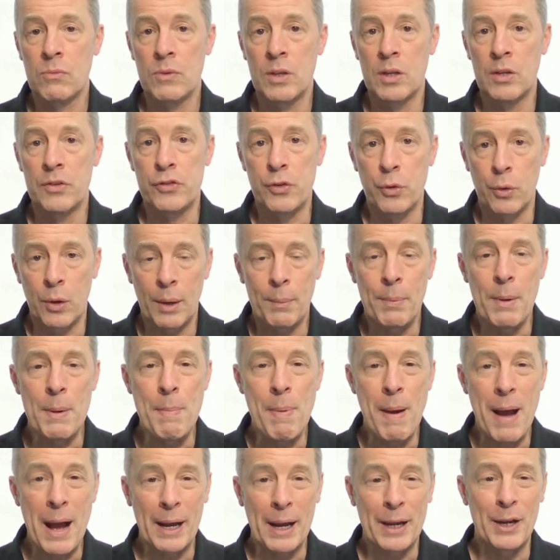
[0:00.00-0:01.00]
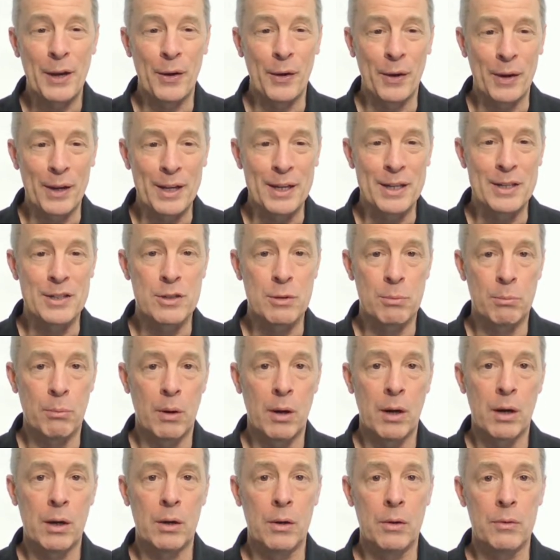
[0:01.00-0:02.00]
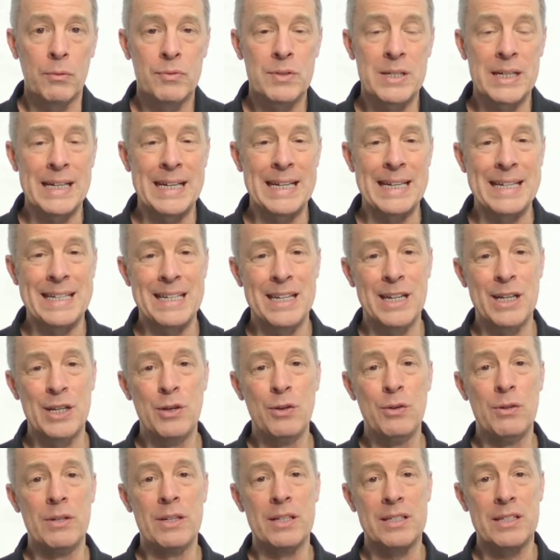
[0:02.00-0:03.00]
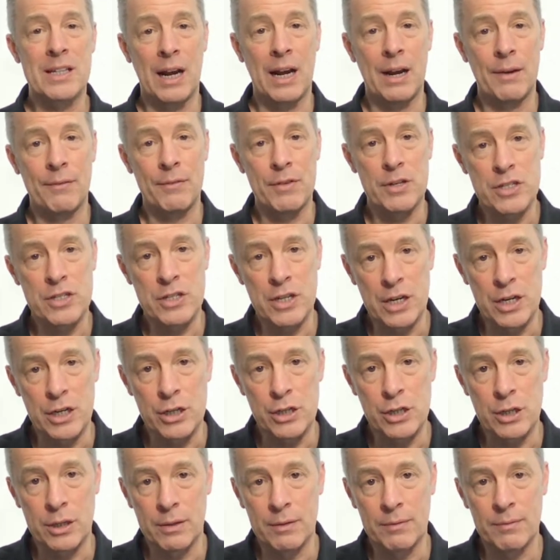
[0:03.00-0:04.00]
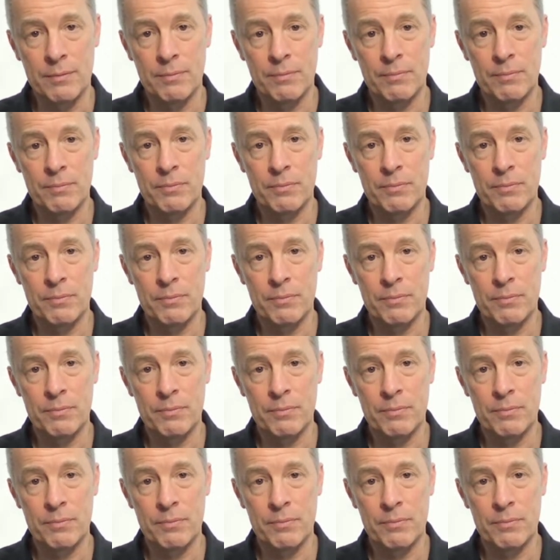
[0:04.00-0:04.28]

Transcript: So I'll be back here again tomorrow to continue this conversation